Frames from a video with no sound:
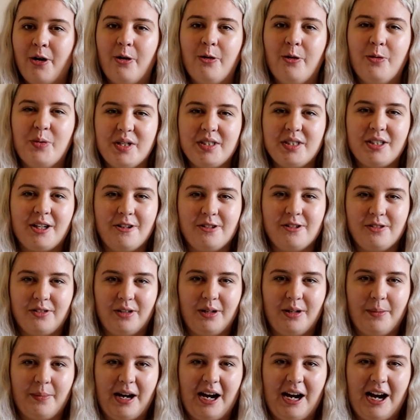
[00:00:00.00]
always goes
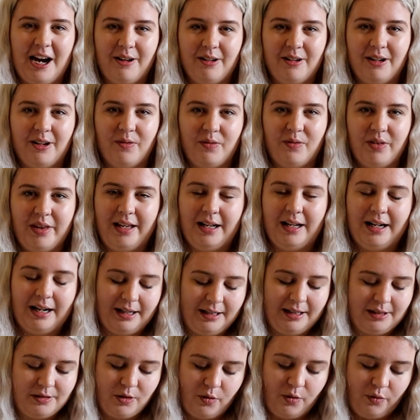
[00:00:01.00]
on about how lovely
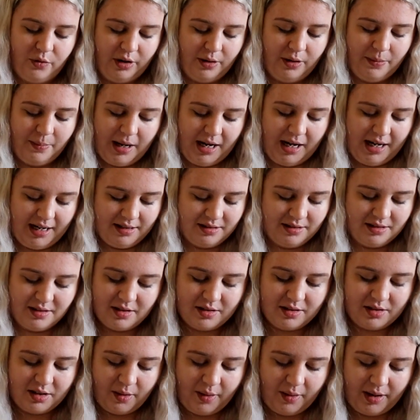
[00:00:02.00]
that little film
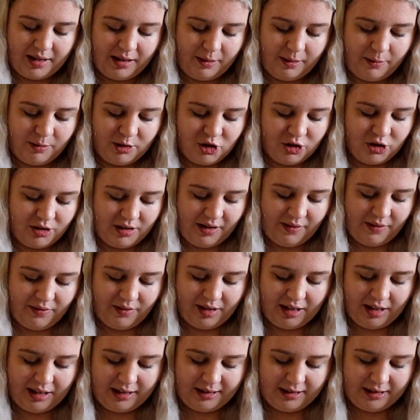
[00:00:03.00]
is, so I think we should
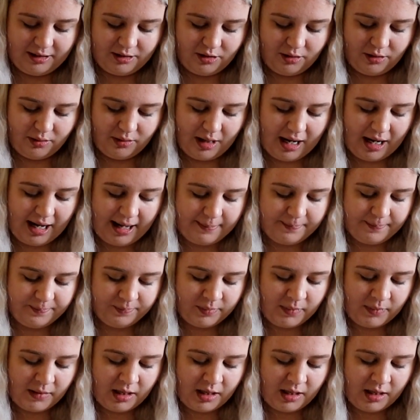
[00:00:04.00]
definitely do that.